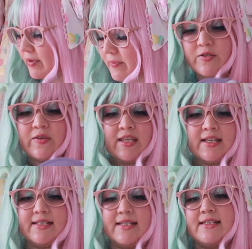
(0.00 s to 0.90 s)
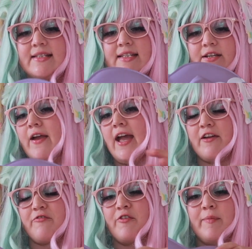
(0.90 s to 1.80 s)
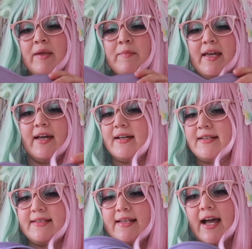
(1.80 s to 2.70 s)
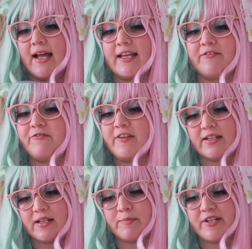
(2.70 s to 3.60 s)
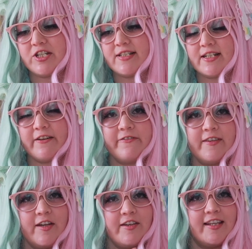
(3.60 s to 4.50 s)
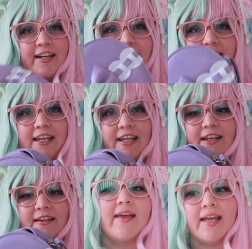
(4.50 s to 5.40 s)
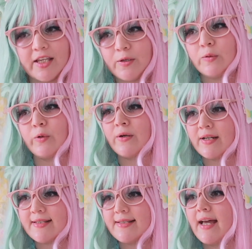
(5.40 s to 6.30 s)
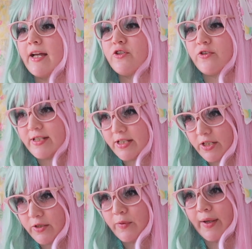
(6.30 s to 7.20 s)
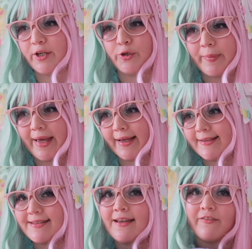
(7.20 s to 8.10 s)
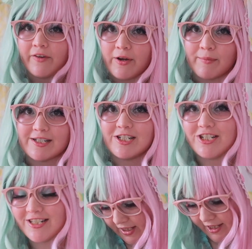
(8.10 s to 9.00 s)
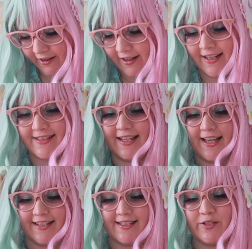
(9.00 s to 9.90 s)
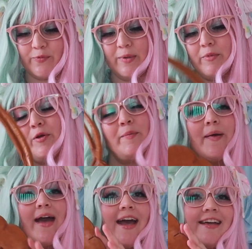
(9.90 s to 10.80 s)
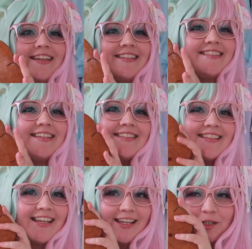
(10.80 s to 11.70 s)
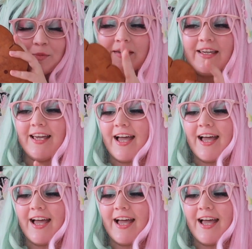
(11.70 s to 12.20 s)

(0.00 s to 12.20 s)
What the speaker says: So this is a tier A for me because I can fit a bunch of stuff in there that I need. Thank you, Loris. I trust you and your bags very much. Here is a Swimmer bag that says Eat Me.